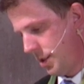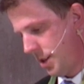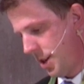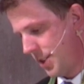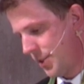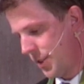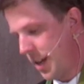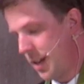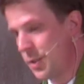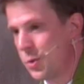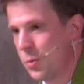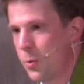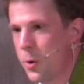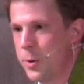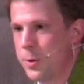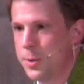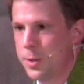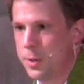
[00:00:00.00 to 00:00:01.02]
Isaiah's
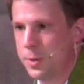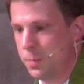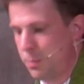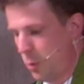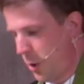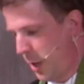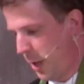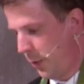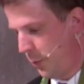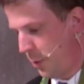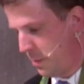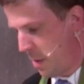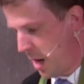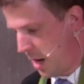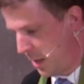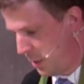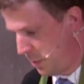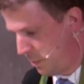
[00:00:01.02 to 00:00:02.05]
words this morning
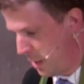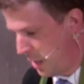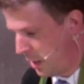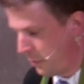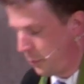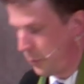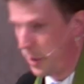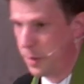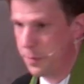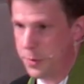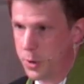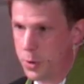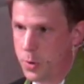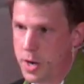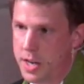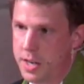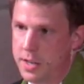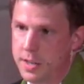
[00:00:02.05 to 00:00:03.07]
remind me of one of the
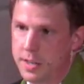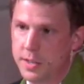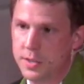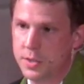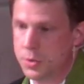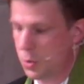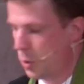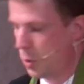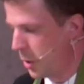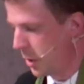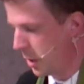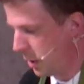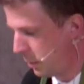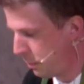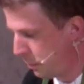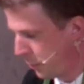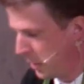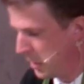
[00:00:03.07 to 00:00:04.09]
great
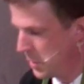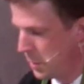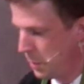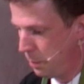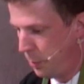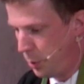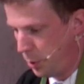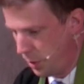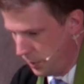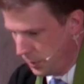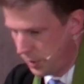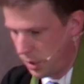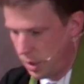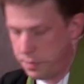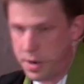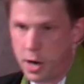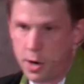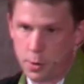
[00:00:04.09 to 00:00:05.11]
historic principles
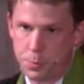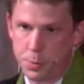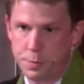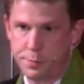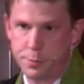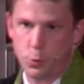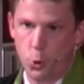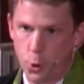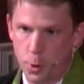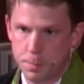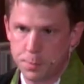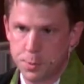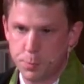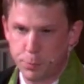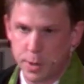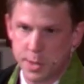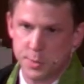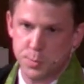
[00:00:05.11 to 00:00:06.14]
of our
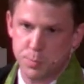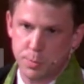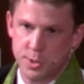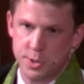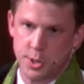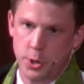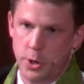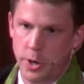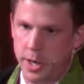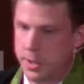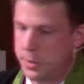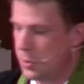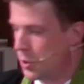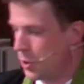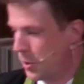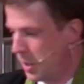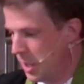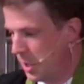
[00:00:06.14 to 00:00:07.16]
Reformed Presbyterian
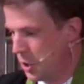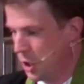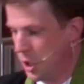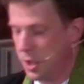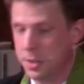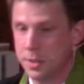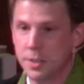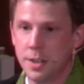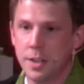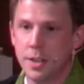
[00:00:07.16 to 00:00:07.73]
tradition